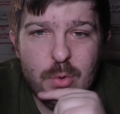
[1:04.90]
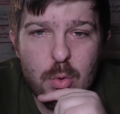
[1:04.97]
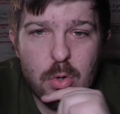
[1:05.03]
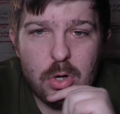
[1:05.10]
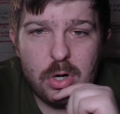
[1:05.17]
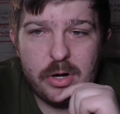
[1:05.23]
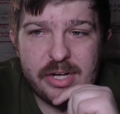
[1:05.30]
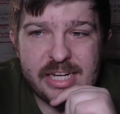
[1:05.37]

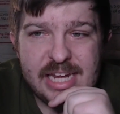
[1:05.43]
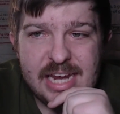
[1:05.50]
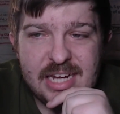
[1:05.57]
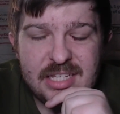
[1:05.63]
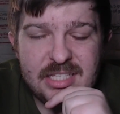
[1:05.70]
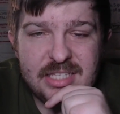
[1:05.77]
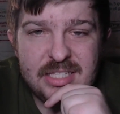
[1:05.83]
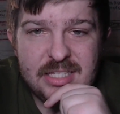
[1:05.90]
for
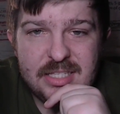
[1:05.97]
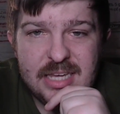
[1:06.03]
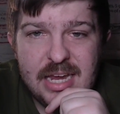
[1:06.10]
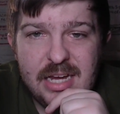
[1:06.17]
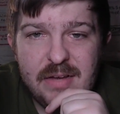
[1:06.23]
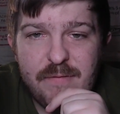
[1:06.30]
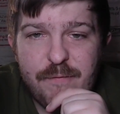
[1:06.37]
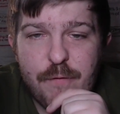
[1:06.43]
Kansas's
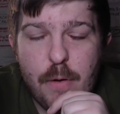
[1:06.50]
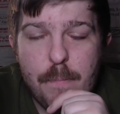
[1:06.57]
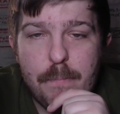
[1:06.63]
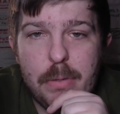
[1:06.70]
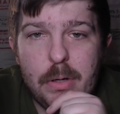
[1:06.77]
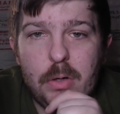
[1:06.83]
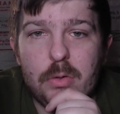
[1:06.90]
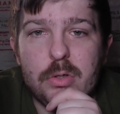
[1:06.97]
head
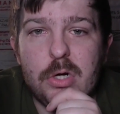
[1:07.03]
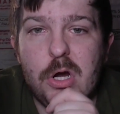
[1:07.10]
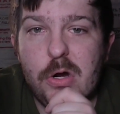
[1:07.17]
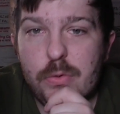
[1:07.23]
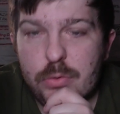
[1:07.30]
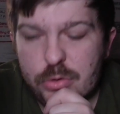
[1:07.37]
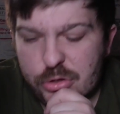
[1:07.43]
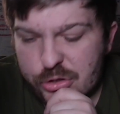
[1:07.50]
football
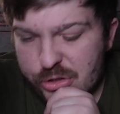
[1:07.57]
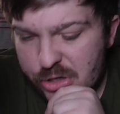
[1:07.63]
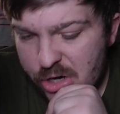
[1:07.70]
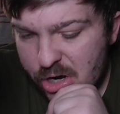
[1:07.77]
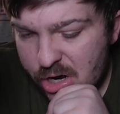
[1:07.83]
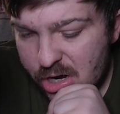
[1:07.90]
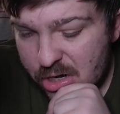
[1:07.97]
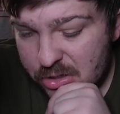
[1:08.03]
coach.
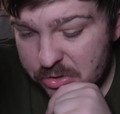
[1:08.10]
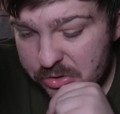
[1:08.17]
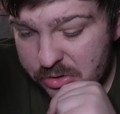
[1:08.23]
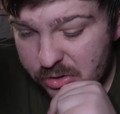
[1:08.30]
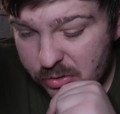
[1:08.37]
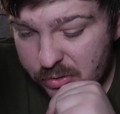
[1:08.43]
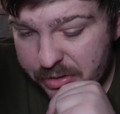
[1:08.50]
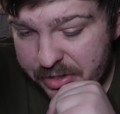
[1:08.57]

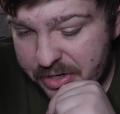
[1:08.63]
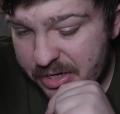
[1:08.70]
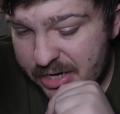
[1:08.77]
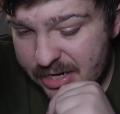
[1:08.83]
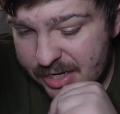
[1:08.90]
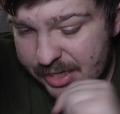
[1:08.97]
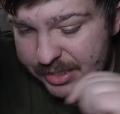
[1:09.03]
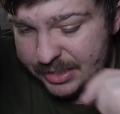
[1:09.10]
So gonna
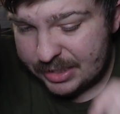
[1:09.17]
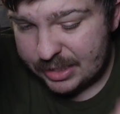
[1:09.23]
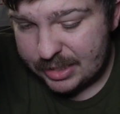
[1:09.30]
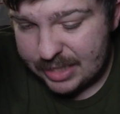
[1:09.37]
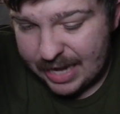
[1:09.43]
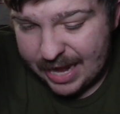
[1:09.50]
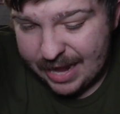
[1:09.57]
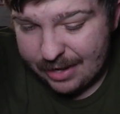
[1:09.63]
get into
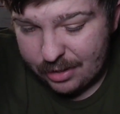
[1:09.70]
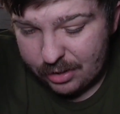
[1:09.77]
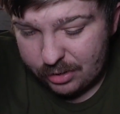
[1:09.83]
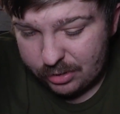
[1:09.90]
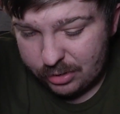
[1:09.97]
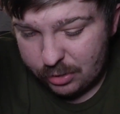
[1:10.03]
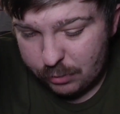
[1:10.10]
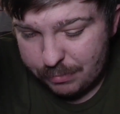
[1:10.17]
that a
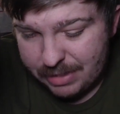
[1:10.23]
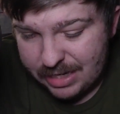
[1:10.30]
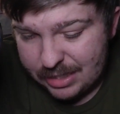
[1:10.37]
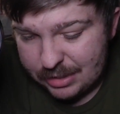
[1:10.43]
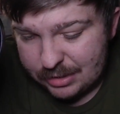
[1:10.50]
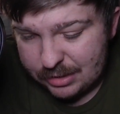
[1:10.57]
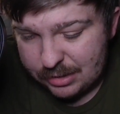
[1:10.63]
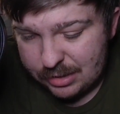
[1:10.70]
little
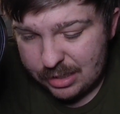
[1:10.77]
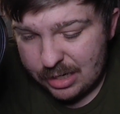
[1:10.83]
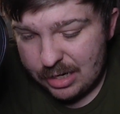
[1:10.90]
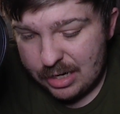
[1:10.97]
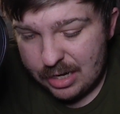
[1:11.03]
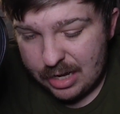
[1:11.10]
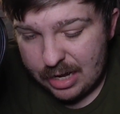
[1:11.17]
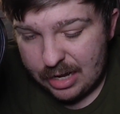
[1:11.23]
bit.
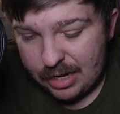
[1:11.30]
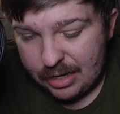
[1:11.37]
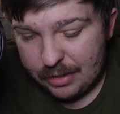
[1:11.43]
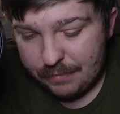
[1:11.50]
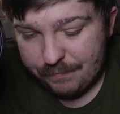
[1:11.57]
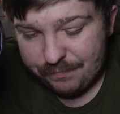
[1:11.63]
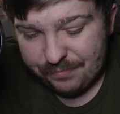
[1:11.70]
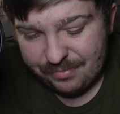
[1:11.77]

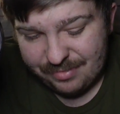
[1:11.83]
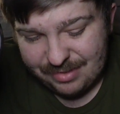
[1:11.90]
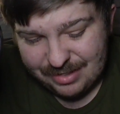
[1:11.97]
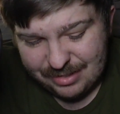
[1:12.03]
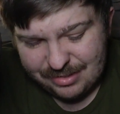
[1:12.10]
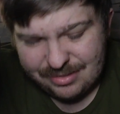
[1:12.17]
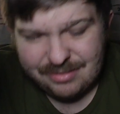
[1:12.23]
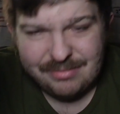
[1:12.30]
Um,
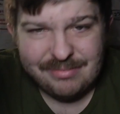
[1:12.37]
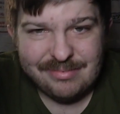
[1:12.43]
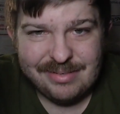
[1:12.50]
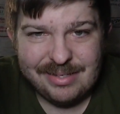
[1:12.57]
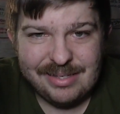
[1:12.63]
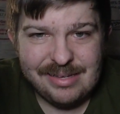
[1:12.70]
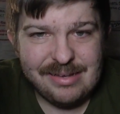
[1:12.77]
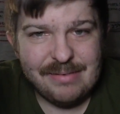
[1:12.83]
nothing
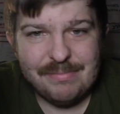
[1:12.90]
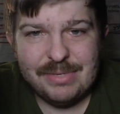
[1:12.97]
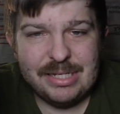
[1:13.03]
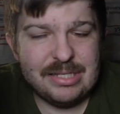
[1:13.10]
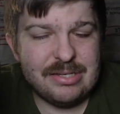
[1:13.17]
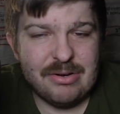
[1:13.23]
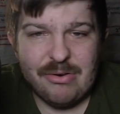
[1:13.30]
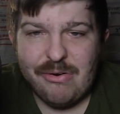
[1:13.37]
really on
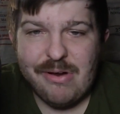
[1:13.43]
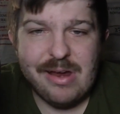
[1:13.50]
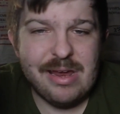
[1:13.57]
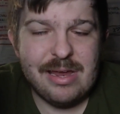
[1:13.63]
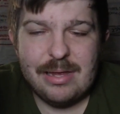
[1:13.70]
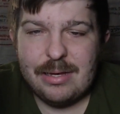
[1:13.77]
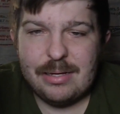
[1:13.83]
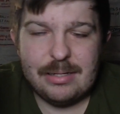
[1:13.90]

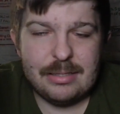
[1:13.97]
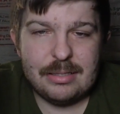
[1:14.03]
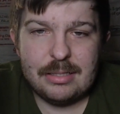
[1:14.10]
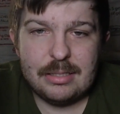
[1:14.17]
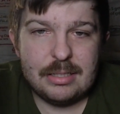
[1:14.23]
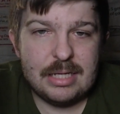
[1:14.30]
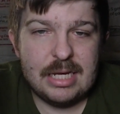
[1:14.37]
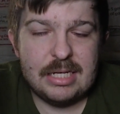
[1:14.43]
Missouri and
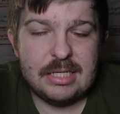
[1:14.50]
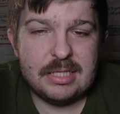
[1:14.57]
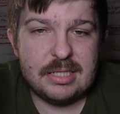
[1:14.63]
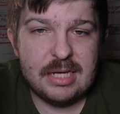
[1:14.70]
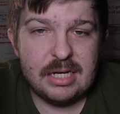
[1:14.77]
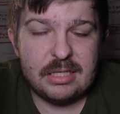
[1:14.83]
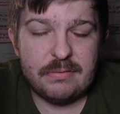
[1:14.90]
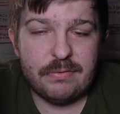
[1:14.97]
Kansas
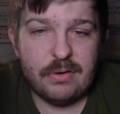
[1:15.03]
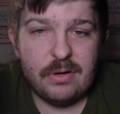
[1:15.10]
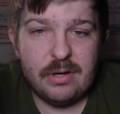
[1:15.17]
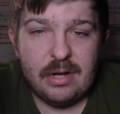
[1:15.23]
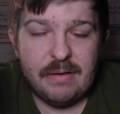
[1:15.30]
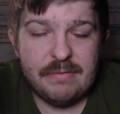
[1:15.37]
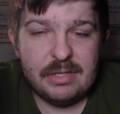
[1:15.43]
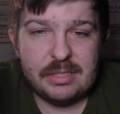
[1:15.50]
State's
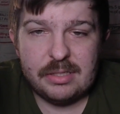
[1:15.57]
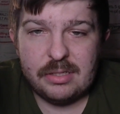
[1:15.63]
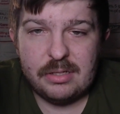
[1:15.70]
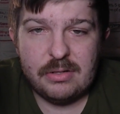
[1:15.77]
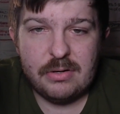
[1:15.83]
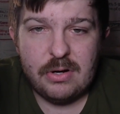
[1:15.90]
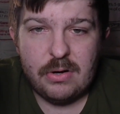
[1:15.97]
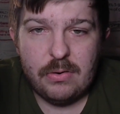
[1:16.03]
front.
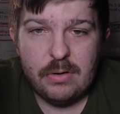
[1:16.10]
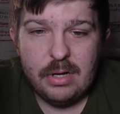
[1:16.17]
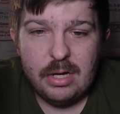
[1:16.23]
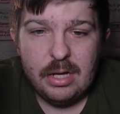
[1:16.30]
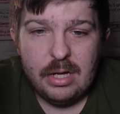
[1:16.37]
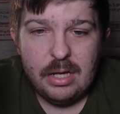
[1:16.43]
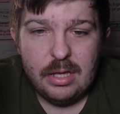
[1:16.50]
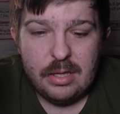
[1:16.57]
Obviously, you know
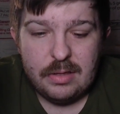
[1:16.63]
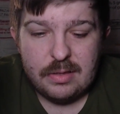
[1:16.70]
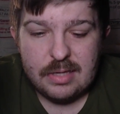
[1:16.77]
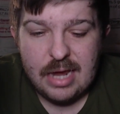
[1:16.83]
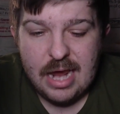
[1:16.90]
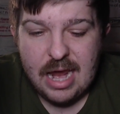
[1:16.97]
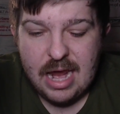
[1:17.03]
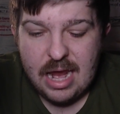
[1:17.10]

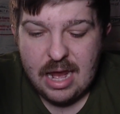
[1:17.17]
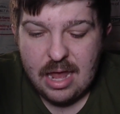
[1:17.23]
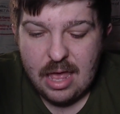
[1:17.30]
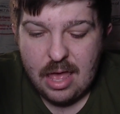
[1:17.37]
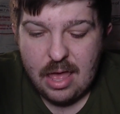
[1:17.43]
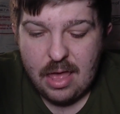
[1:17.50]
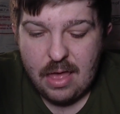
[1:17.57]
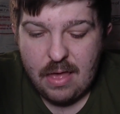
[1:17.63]

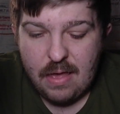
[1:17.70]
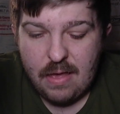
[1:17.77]
they